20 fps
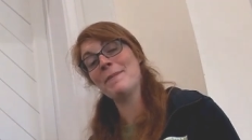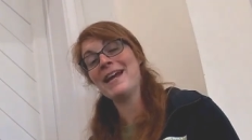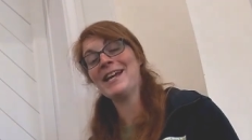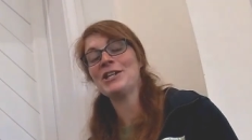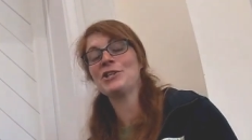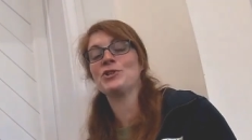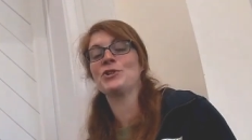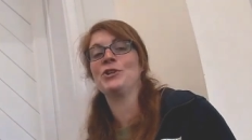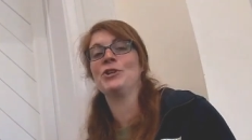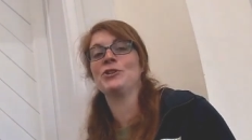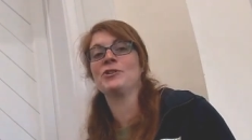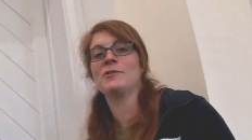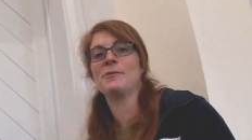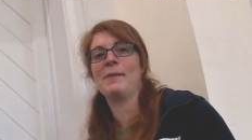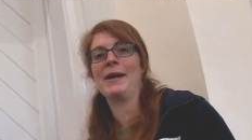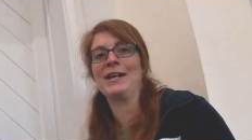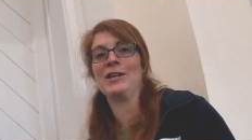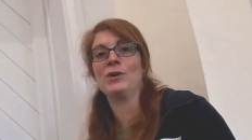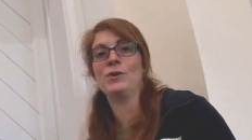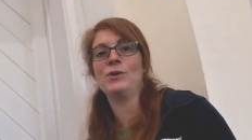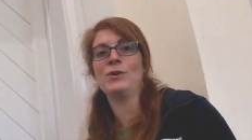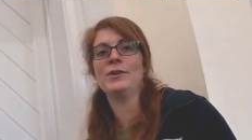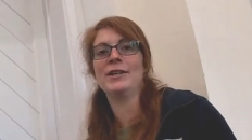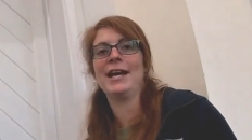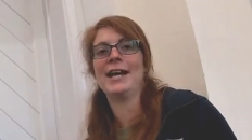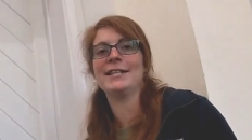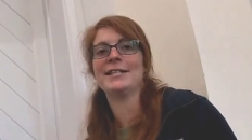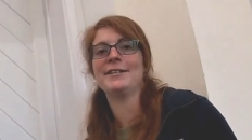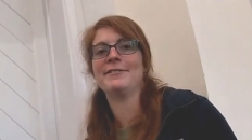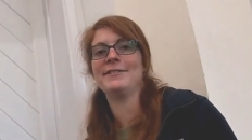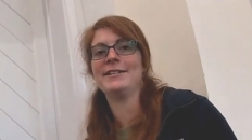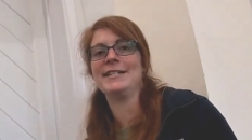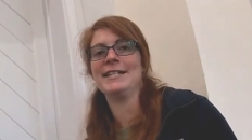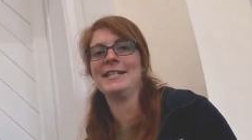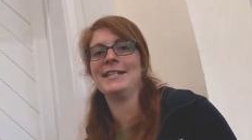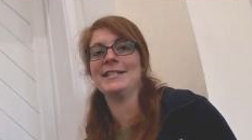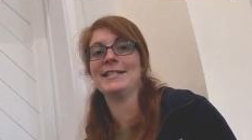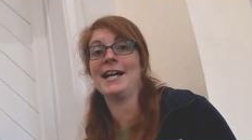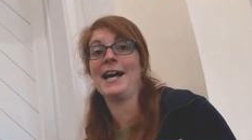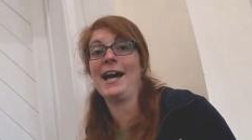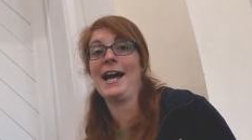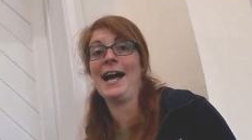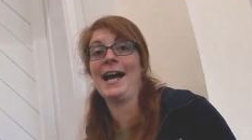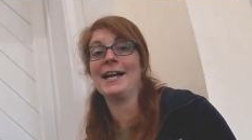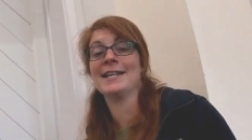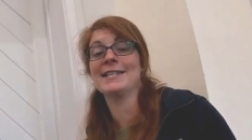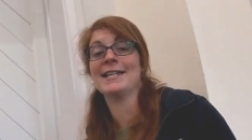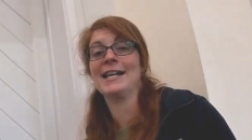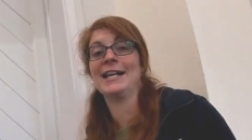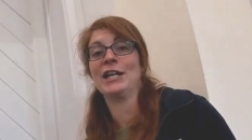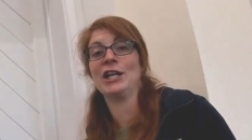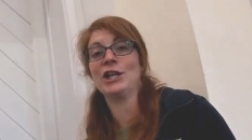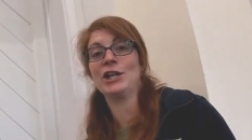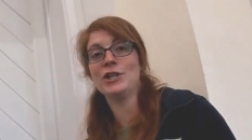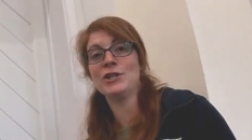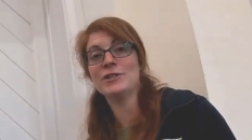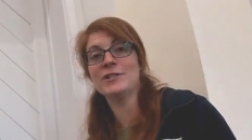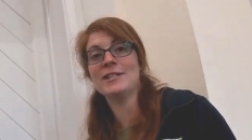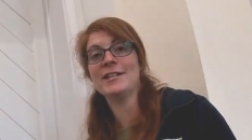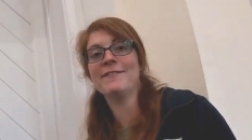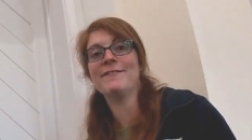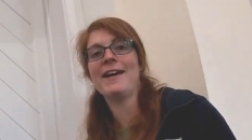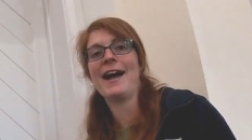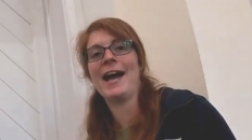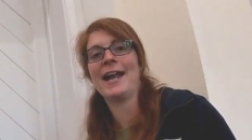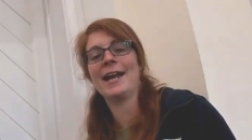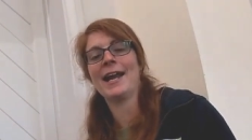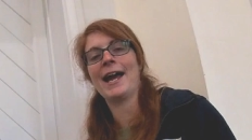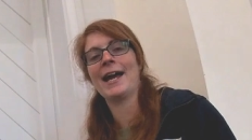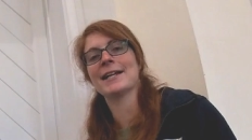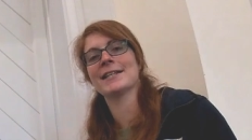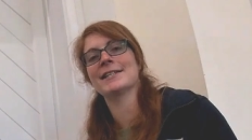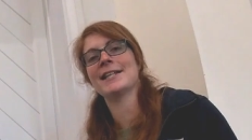we make sure to make all the activities as inclusive and